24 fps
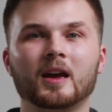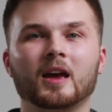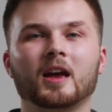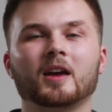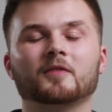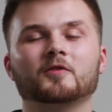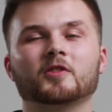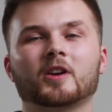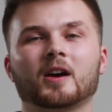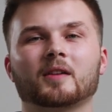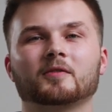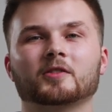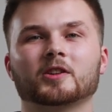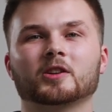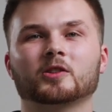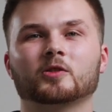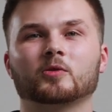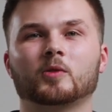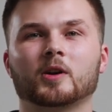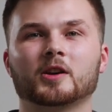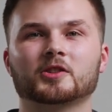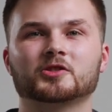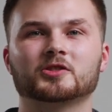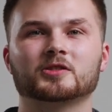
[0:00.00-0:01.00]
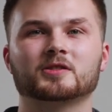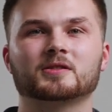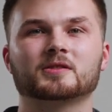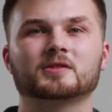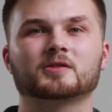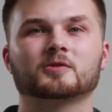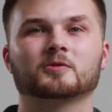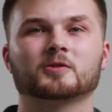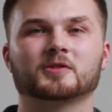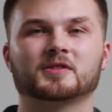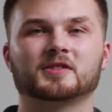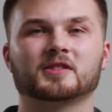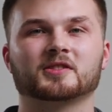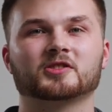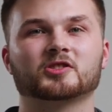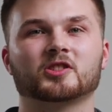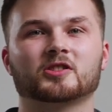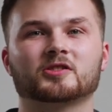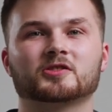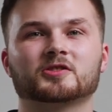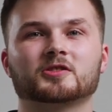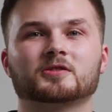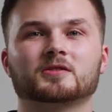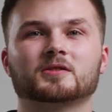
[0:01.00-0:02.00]
If you have any questions or
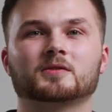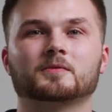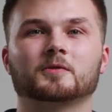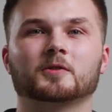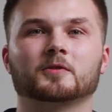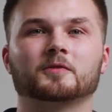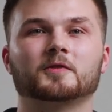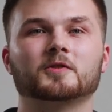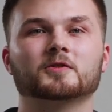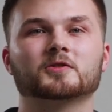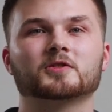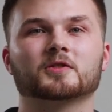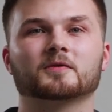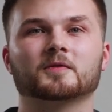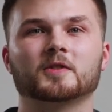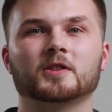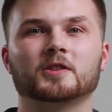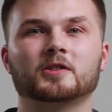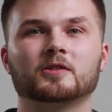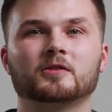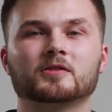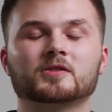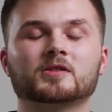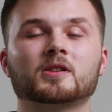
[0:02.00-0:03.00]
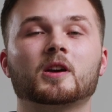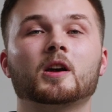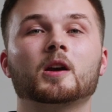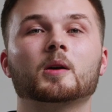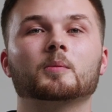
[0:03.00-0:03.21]
suggestions for future videos,